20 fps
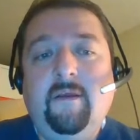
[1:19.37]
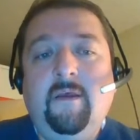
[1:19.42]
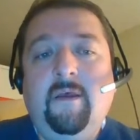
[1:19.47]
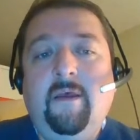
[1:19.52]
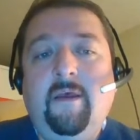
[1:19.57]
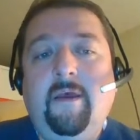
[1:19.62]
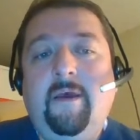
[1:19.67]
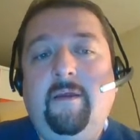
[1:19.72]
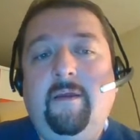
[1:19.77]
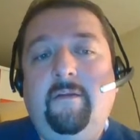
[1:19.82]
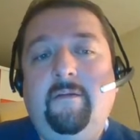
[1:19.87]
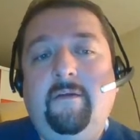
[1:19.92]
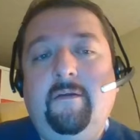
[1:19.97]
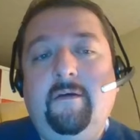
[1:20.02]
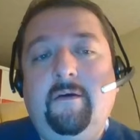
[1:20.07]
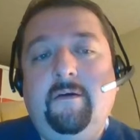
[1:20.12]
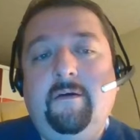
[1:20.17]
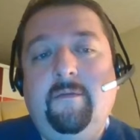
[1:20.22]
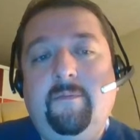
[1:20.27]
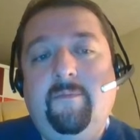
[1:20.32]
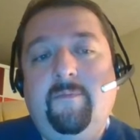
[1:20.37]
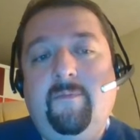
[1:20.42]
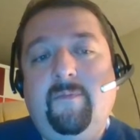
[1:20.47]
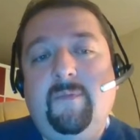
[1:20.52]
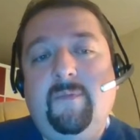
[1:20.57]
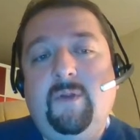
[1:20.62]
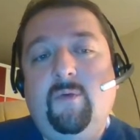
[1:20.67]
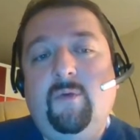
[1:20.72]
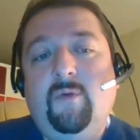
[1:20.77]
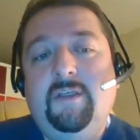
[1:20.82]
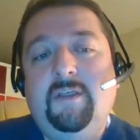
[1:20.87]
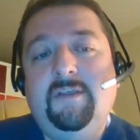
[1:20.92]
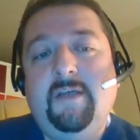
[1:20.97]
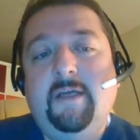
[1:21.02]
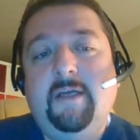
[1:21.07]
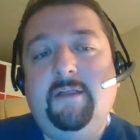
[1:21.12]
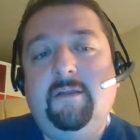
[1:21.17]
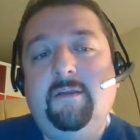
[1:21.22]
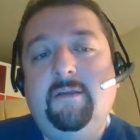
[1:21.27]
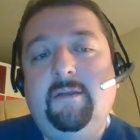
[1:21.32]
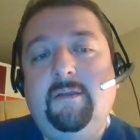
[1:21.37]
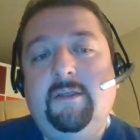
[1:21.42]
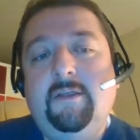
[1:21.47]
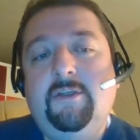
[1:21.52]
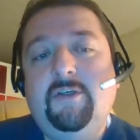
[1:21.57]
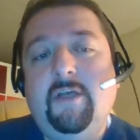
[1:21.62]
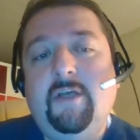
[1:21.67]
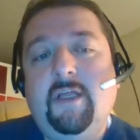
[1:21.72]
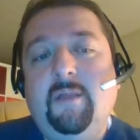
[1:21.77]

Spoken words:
And we decided that each